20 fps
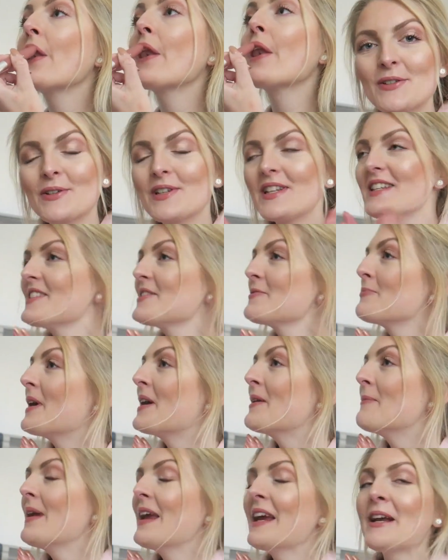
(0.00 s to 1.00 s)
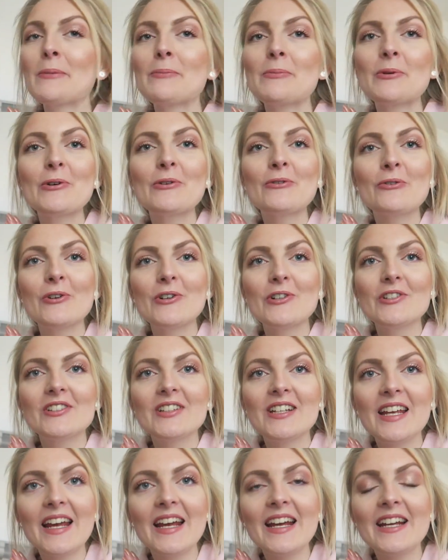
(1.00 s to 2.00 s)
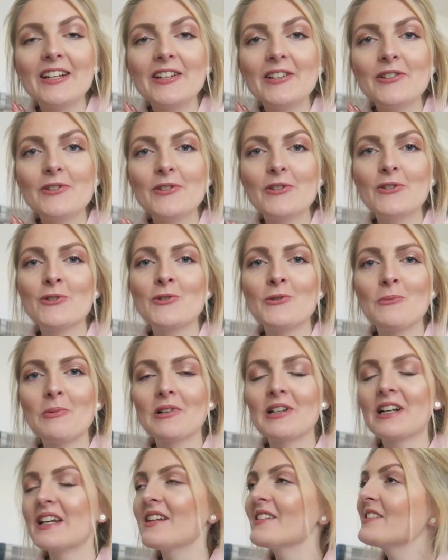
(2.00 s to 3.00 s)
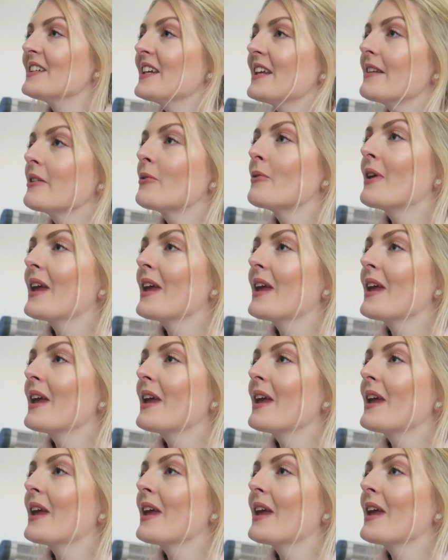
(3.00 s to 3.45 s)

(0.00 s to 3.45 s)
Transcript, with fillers: So this is my makeup look for today, just super easy and